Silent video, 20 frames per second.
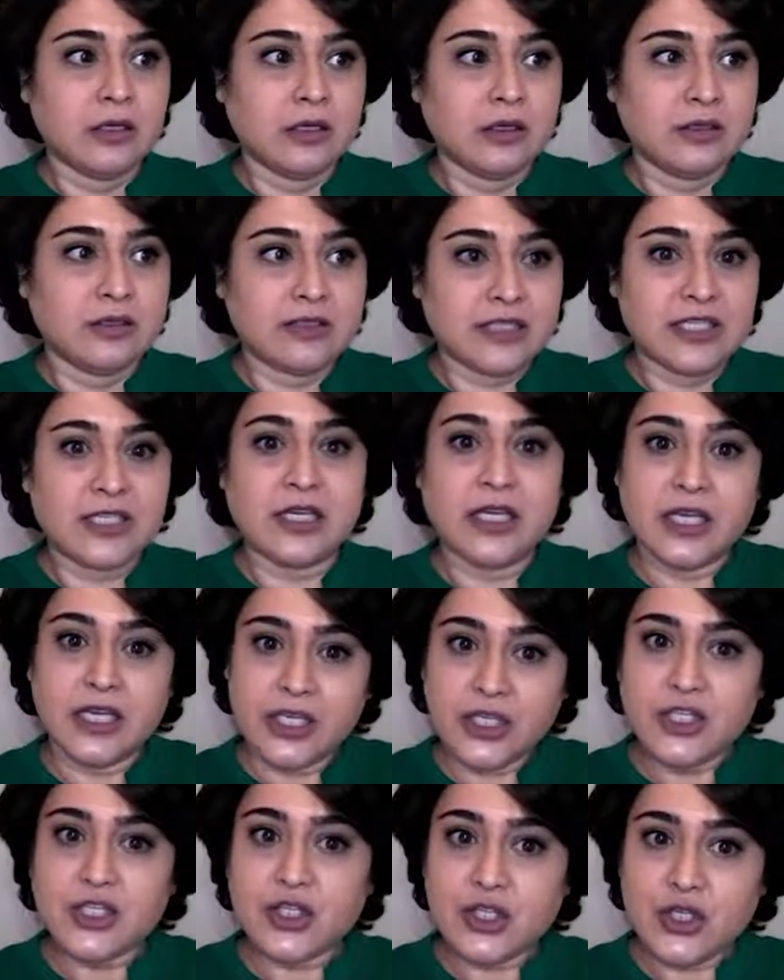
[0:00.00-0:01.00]

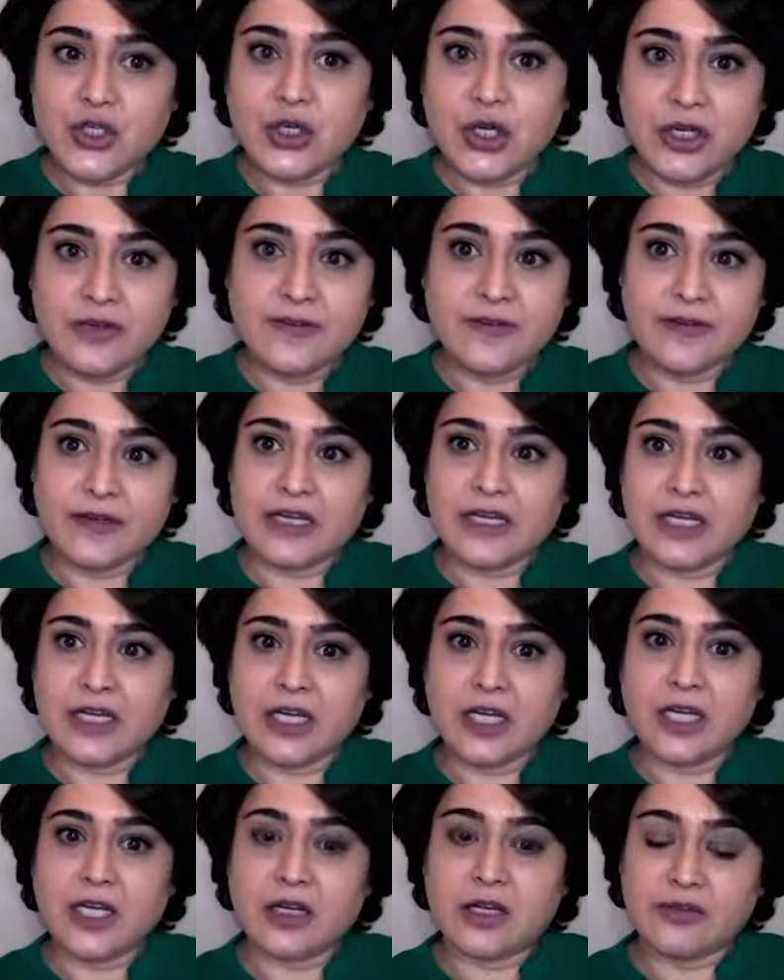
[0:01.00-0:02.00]
The issue of
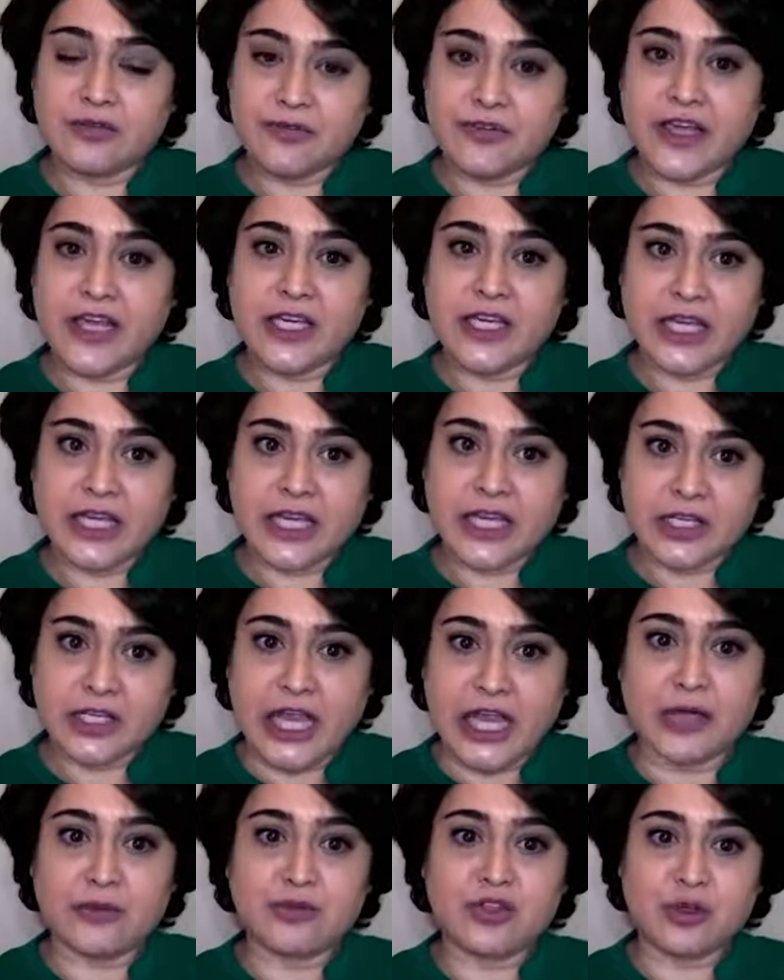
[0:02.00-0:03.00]
fake and
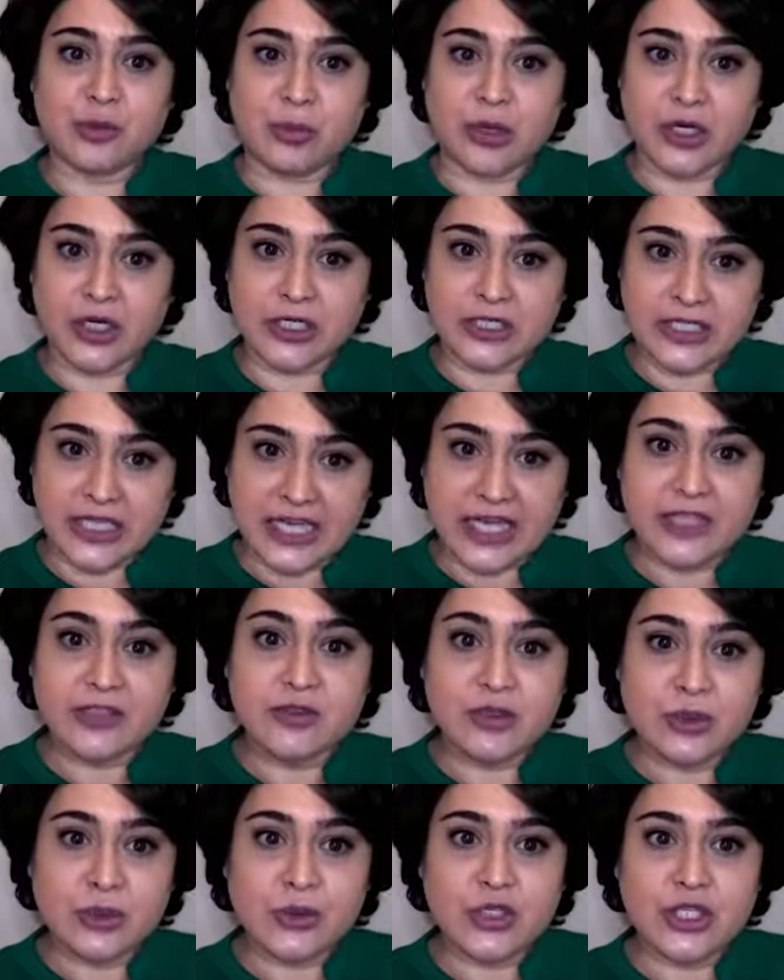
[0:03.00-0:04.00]
counterpart and
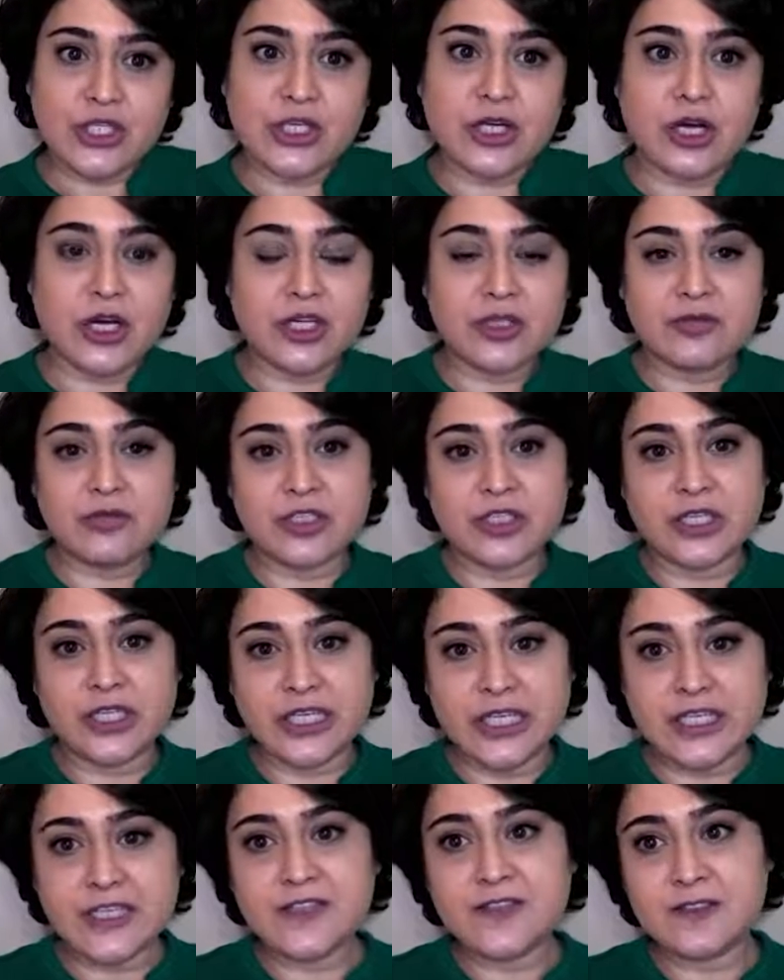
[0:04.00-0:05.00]
Trojan hardware
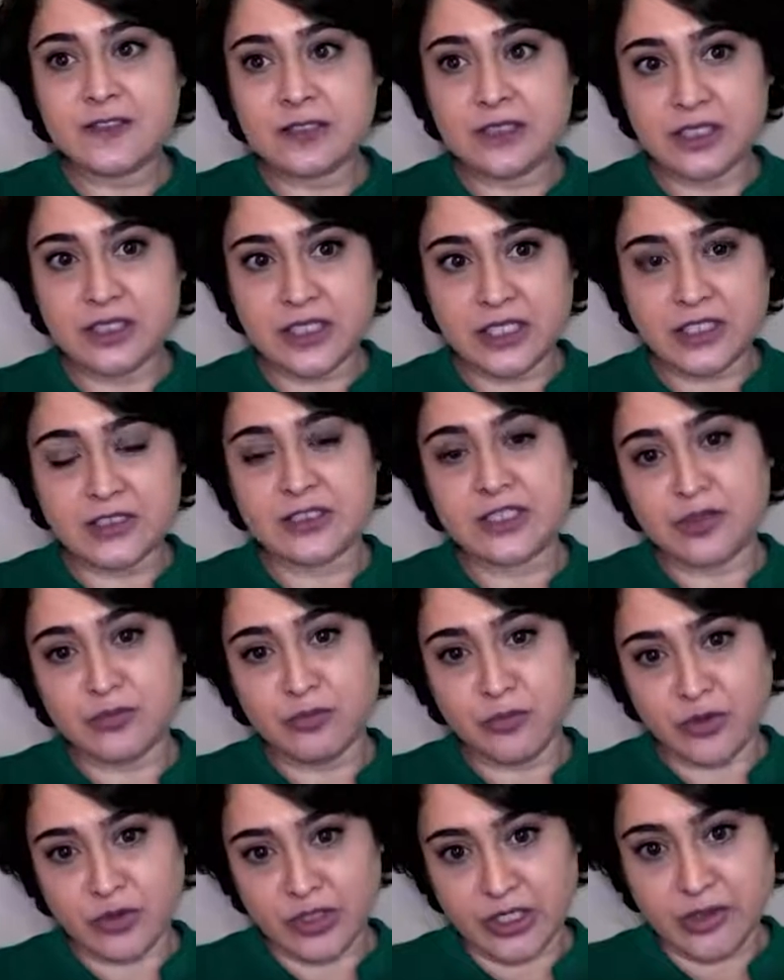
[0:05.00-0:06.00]
is getting
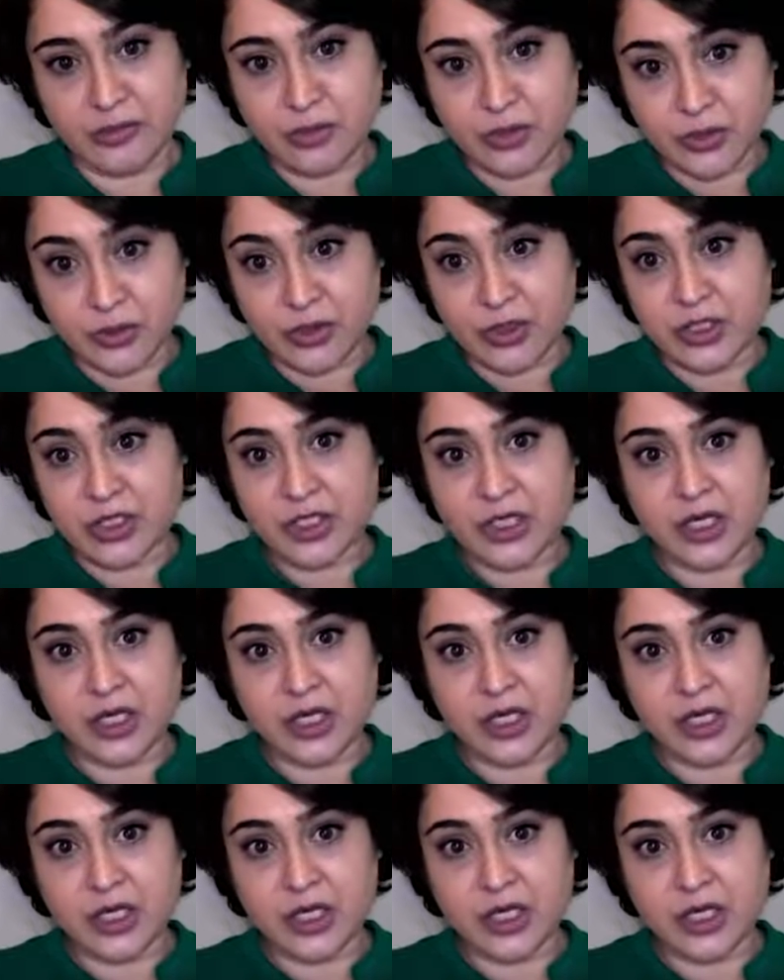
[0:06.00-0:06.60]
more and more